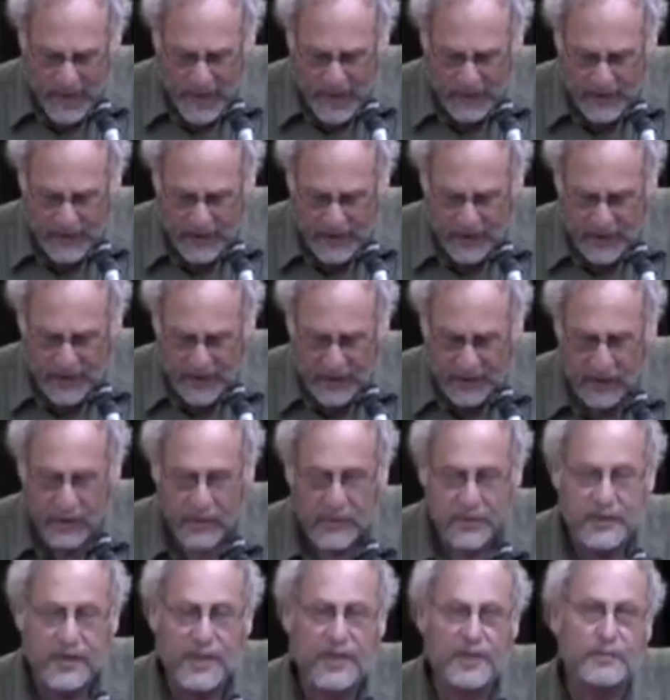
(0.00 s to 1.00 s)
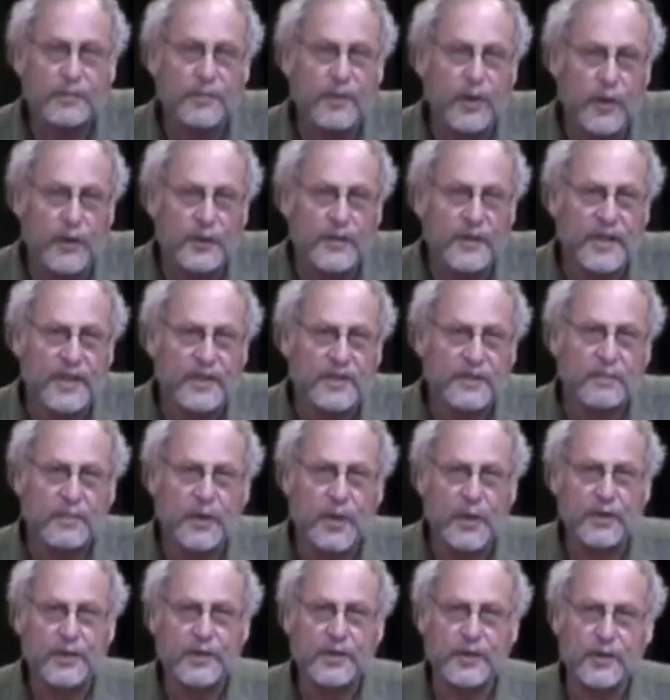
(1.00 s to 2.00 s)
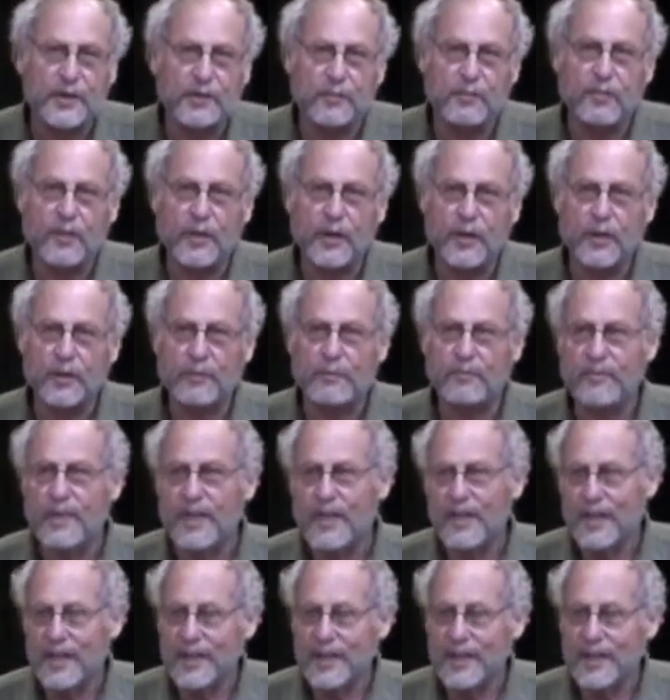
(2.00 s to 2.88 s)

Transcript: I think Lucille's poetry, as opposed to her, her